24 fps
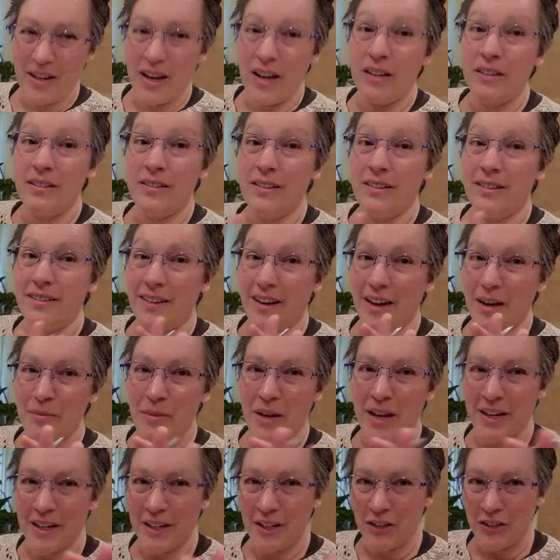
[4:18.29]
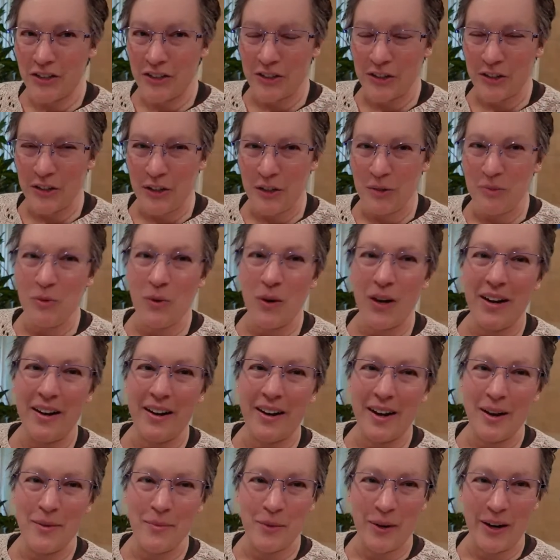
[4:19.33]
And I'm not going to show you what
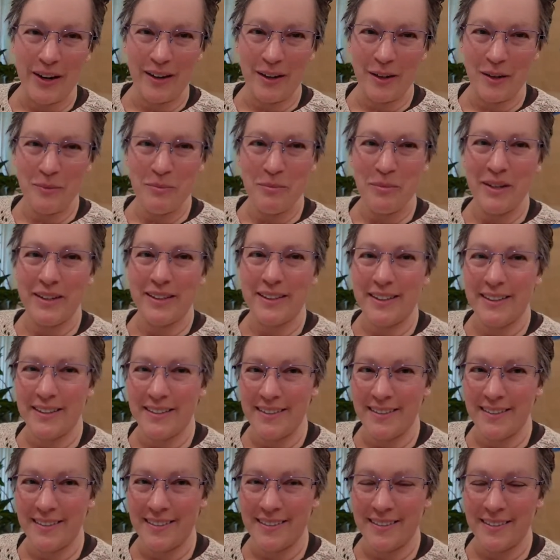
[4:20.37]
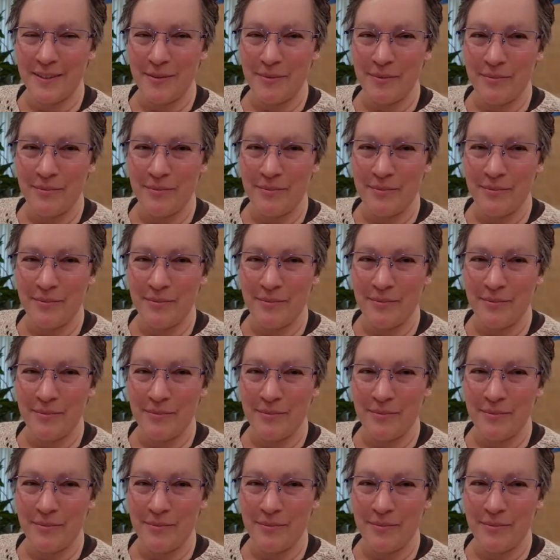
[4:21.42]
I'm writing because